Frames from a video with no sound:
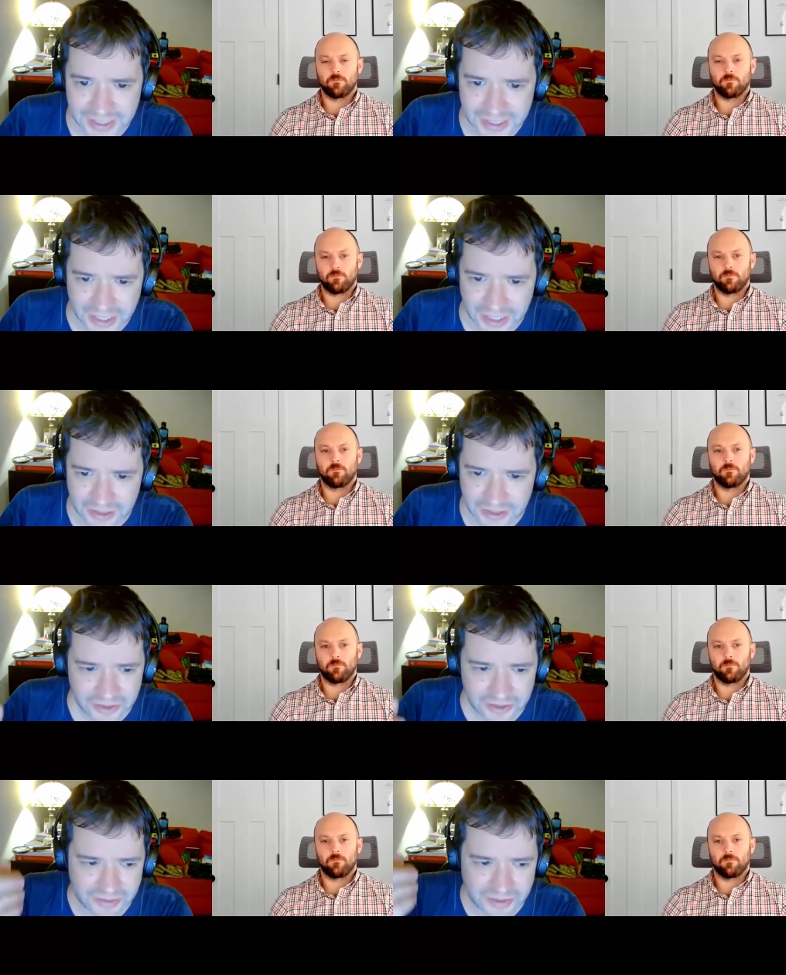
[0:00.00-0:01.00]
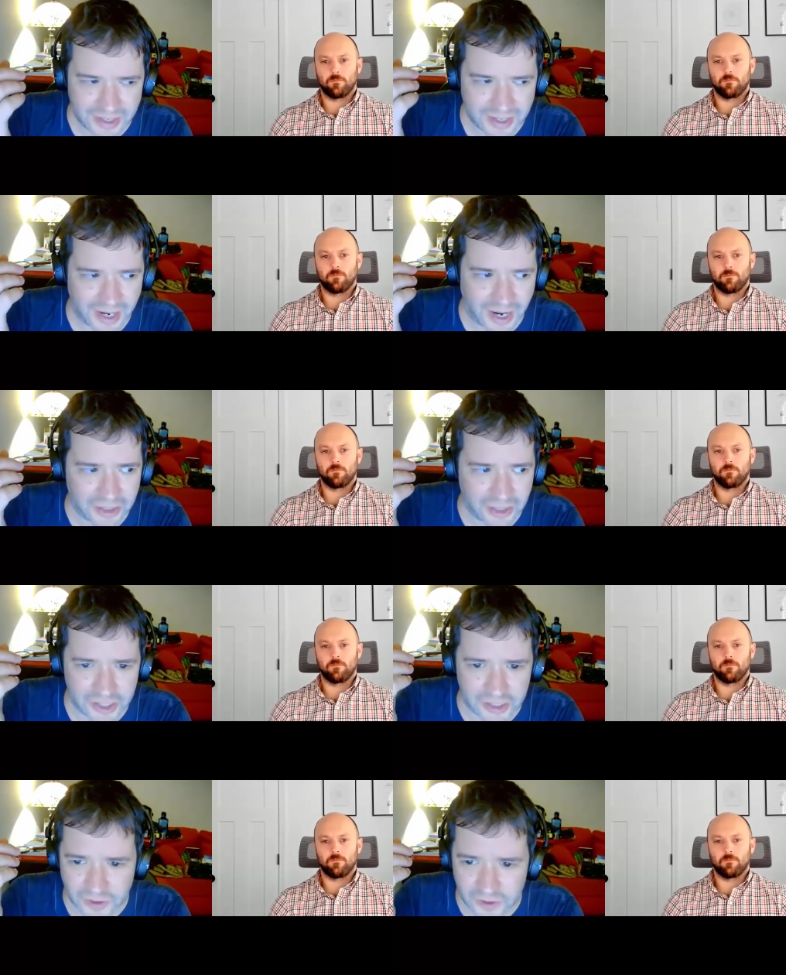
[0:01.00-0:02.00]
Speaker 1: a lot
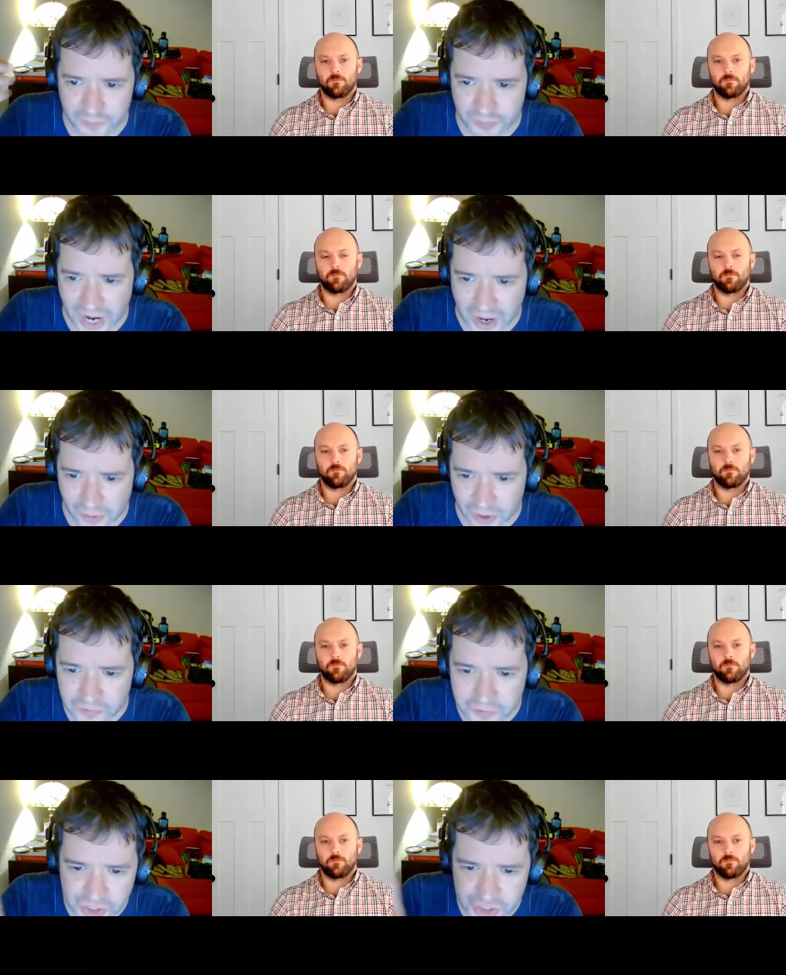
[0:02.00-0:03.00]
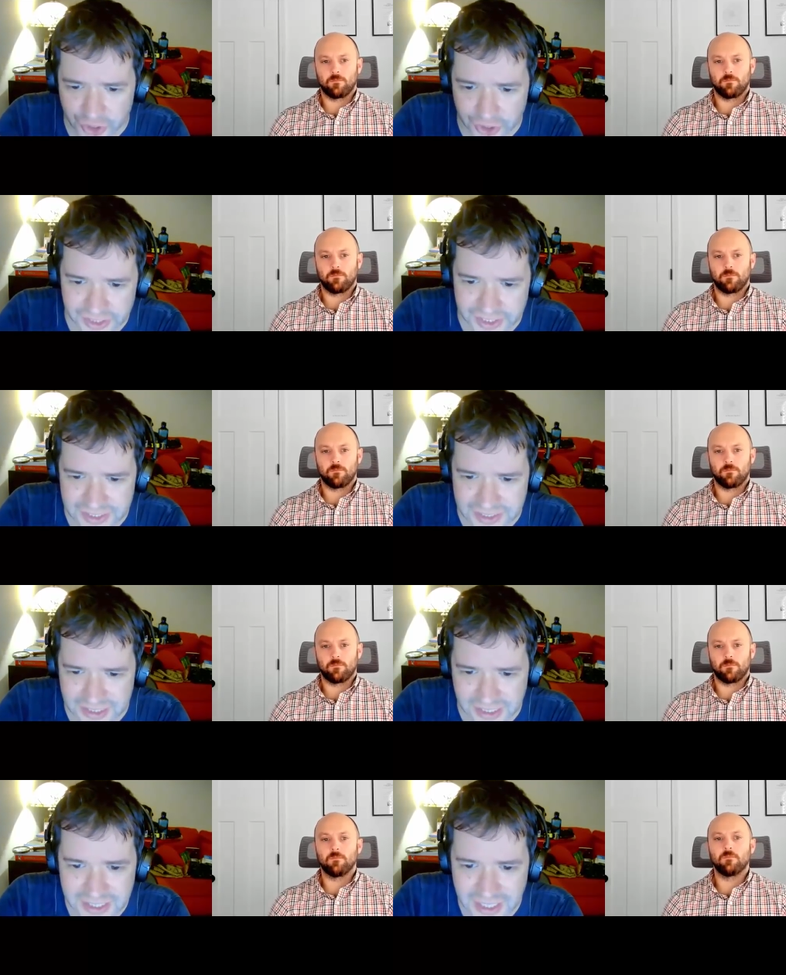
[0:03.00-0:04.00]
of power for shorter
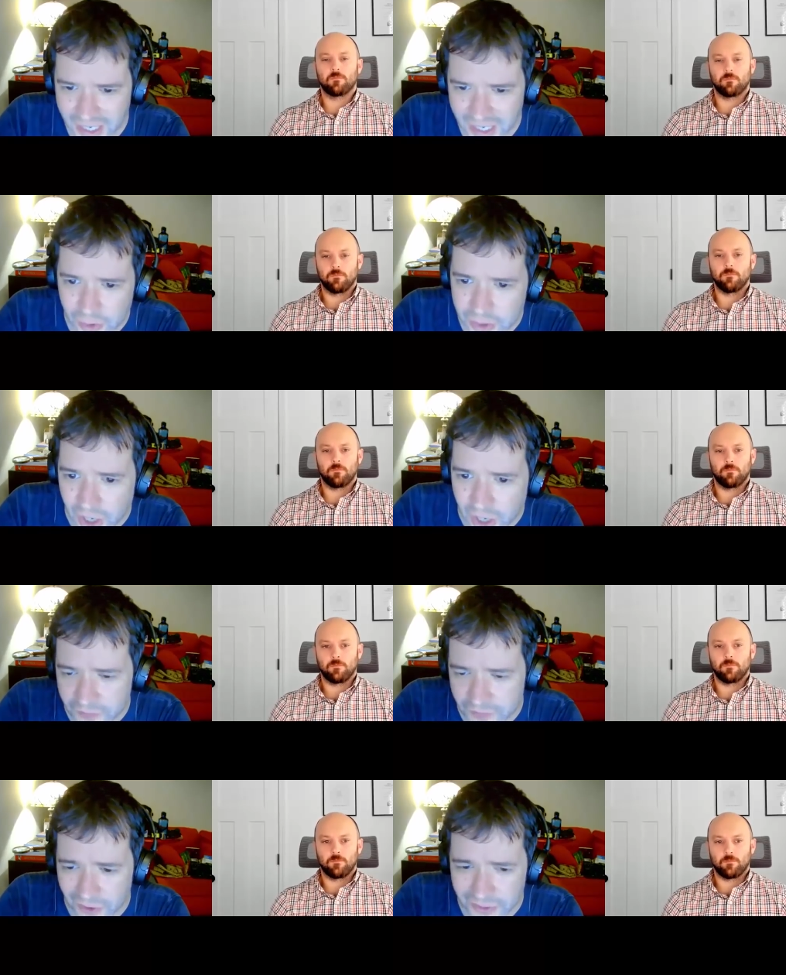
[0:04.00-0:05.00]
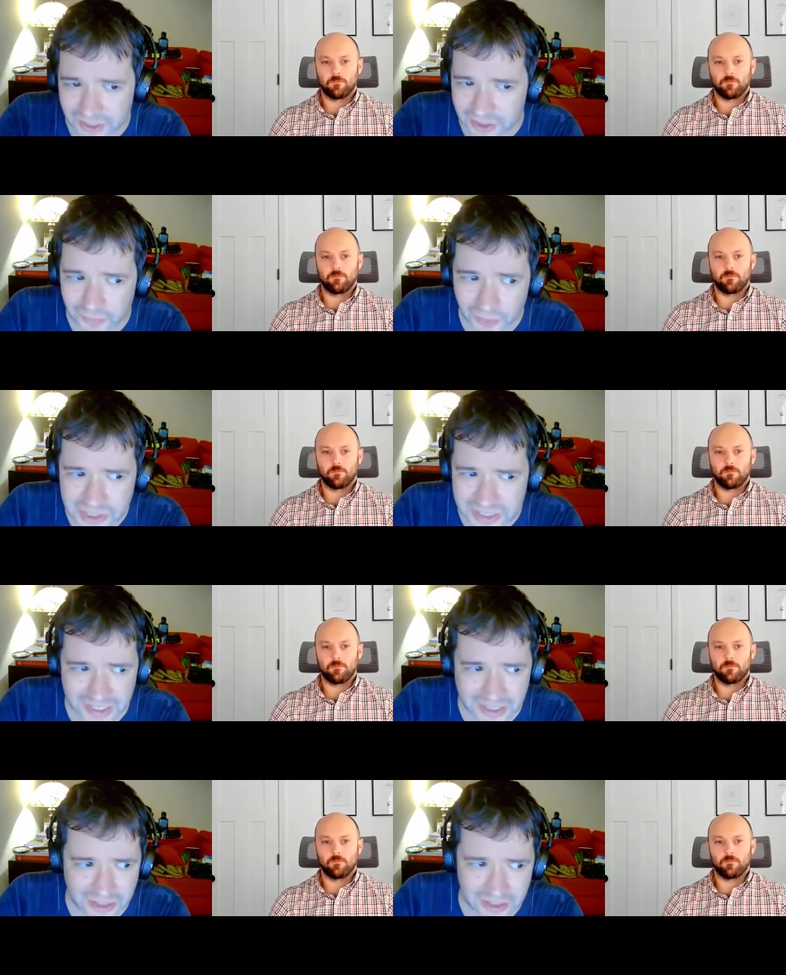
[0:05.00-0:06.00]
distances and going off-roading. You're most
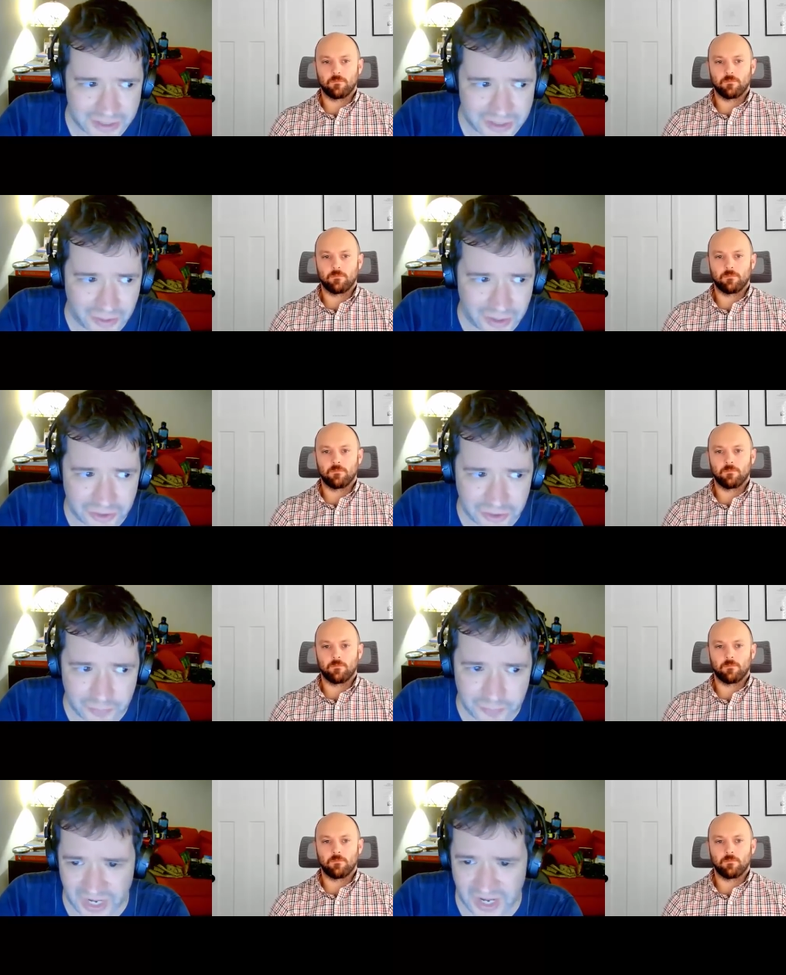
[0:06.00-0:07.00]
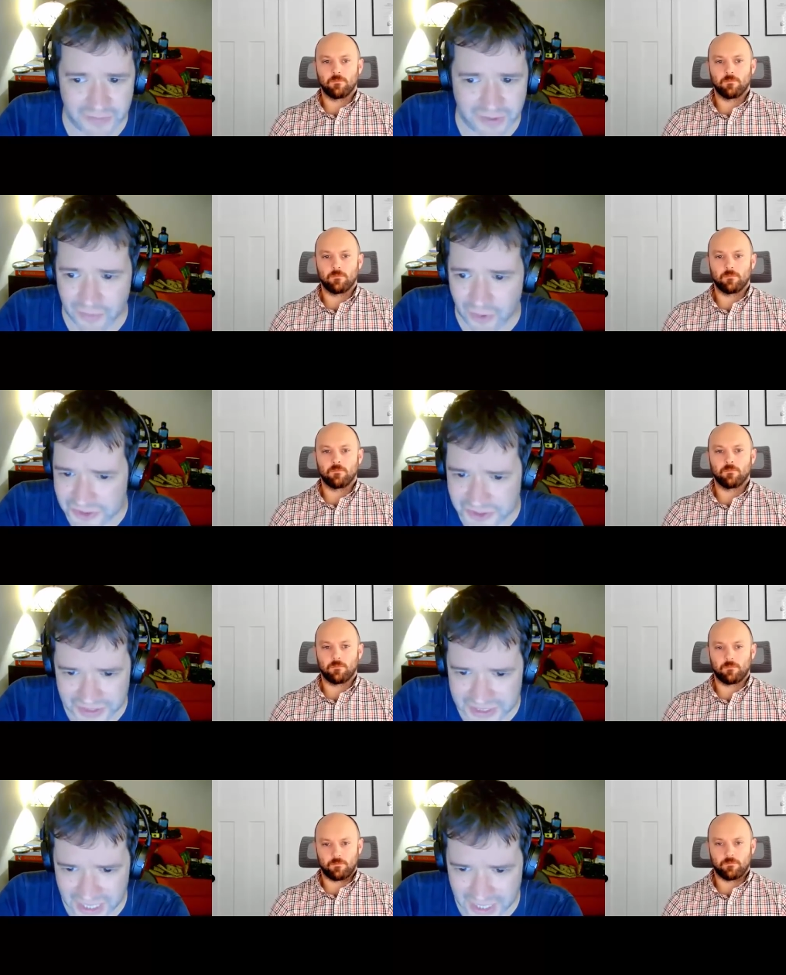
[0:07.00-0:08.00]
likely going to be going through pavement most of
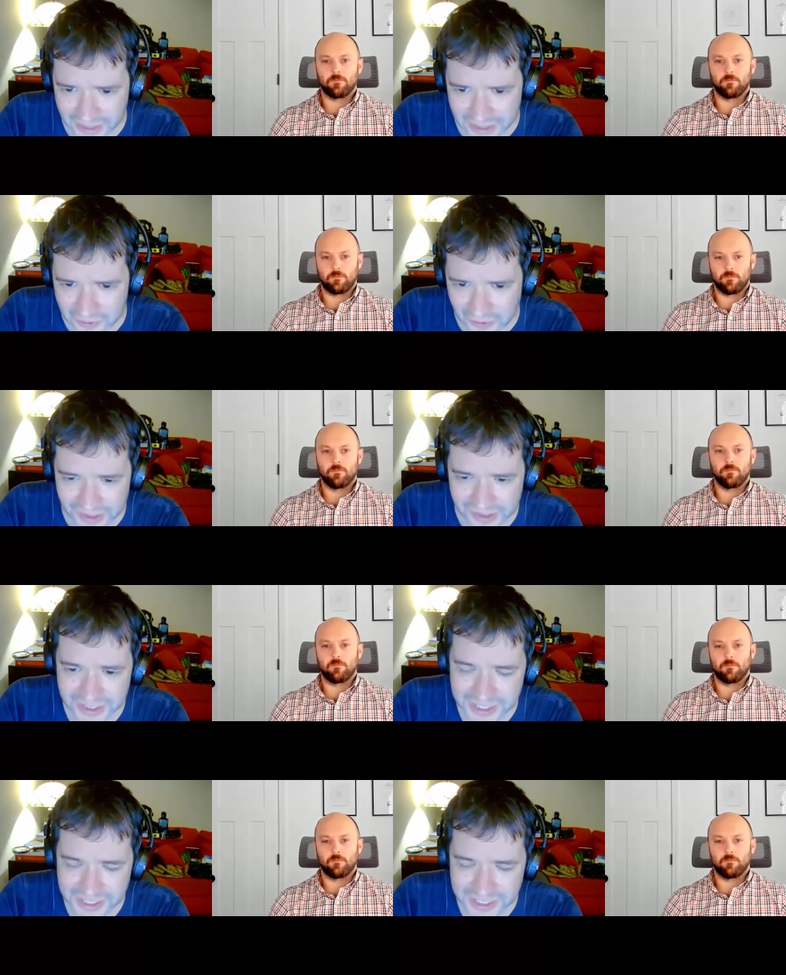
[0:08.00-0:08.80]
the time anyway.